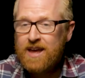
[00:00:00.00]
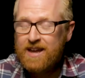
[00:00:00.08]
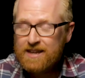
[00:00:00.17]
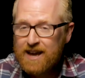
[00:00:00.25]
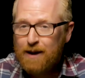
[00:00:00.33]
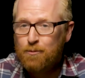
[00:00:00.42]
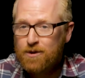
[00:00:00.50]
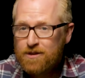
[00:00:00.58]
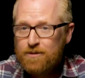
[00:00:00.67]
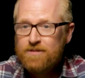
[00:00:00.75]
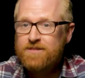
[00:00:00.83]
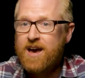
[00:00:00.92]
and God will
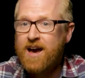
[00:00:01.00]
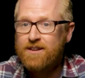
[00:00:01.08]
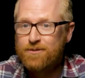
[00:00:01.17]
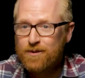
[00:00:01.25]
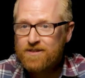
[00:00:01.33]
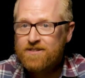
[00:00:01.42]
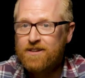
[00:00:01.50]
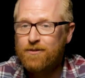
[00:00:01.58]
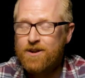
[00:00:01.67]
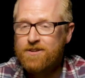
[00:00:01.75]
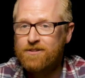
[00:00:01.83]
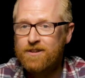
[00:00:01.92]
use that to
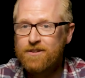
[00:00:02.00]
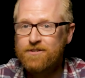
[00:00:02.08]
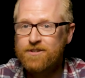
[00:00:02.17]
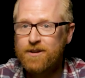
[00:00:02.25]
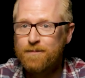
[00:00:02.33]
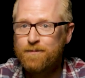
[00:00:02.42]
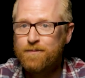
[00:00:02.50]
accelerate your leadership.